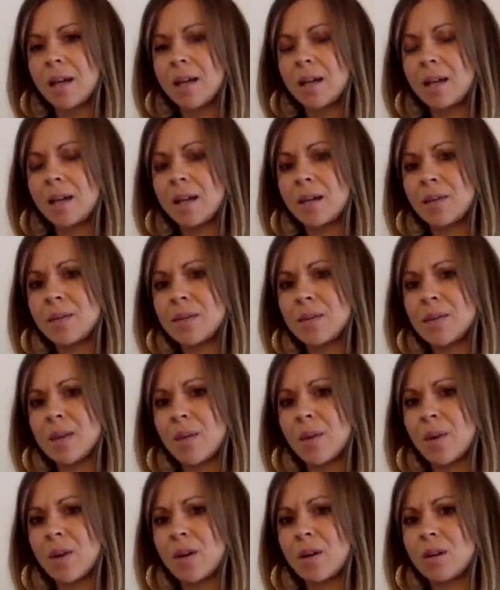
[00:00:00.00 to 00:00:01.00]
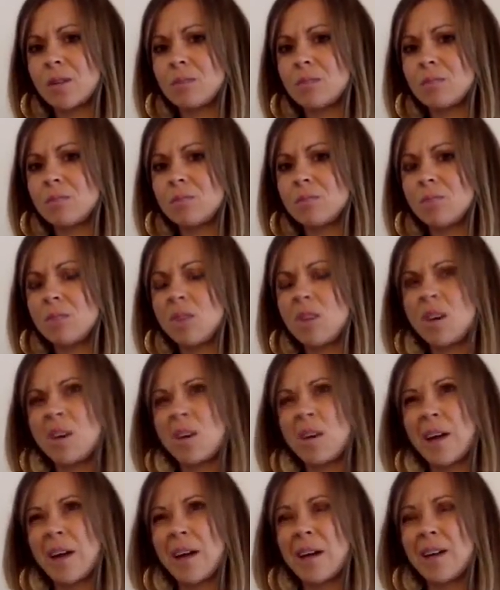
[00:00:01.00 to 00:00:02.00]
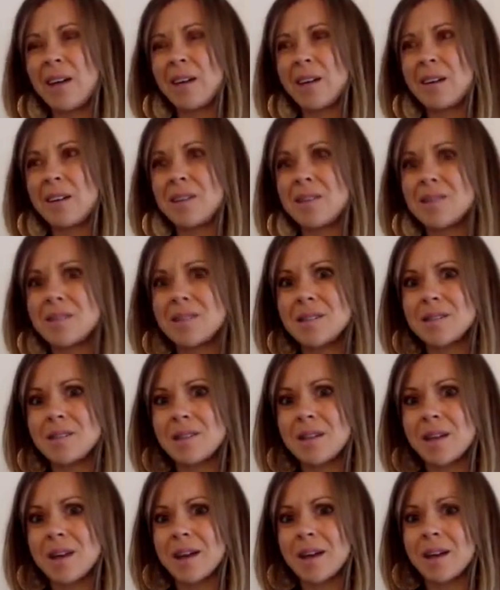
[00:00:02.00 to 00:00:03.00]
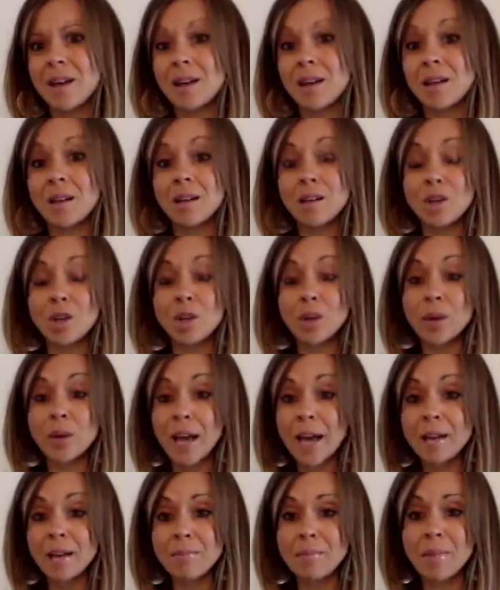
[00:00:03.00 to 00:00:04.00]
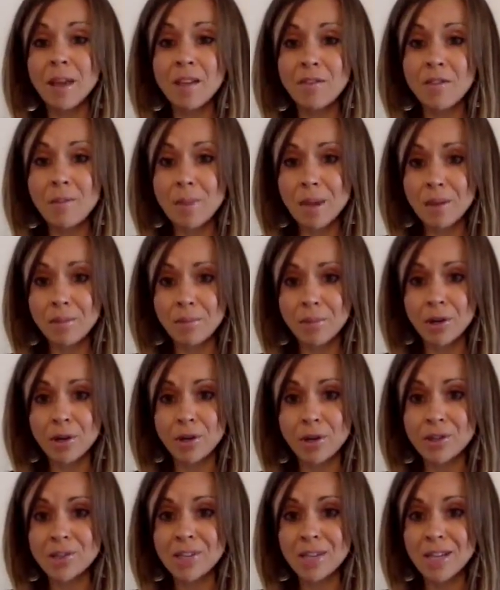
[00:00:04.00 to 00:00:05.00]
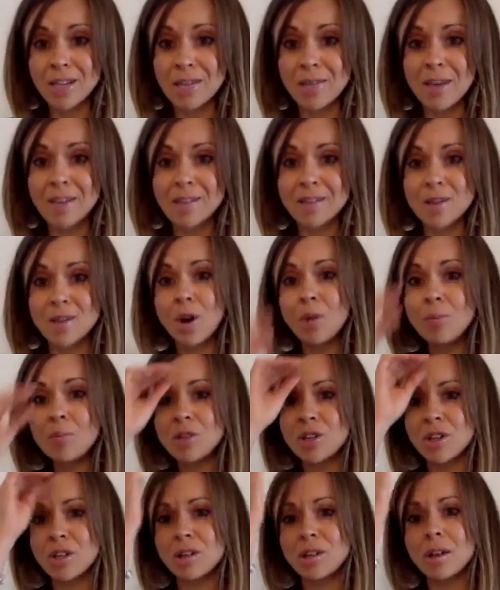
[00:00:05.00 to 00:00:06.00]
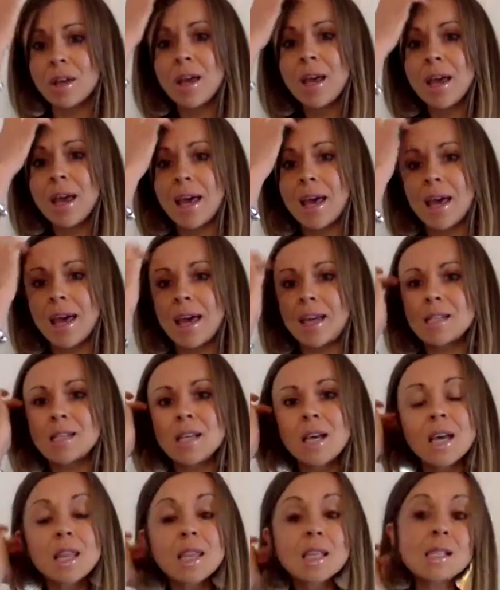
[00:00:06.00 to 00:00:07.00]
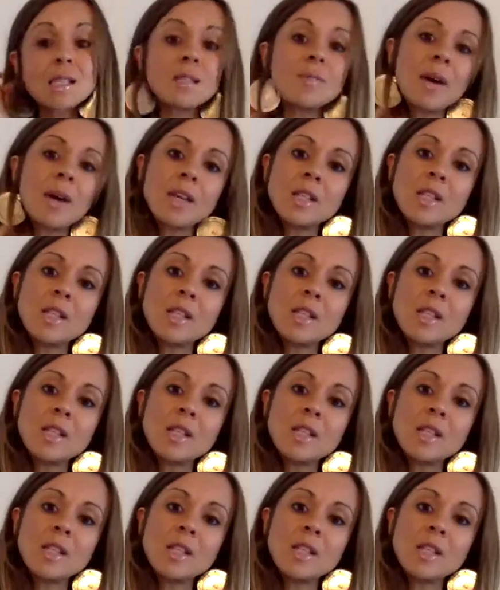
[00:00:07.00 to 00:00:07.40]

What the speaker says: And he was like, well, no, I hadn't considered that. And, it hadn't ever been posed to him as an option. And this is my